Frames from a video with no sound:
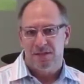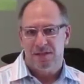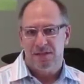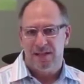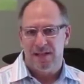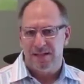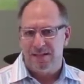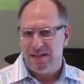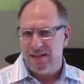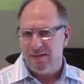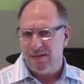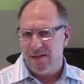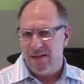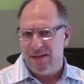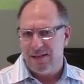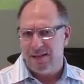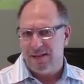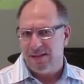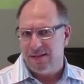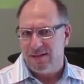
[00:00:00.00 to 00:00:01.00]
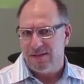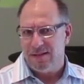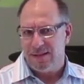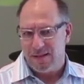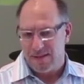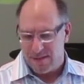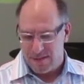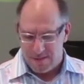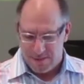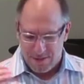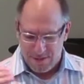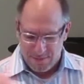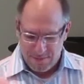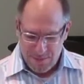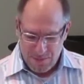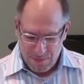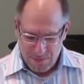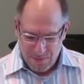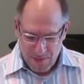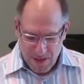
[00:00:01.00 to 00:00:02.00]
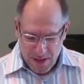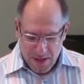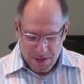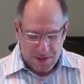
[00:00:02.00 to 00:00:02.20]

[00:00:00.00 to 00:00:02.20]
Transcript: Did I say right? Okay, Shavuot.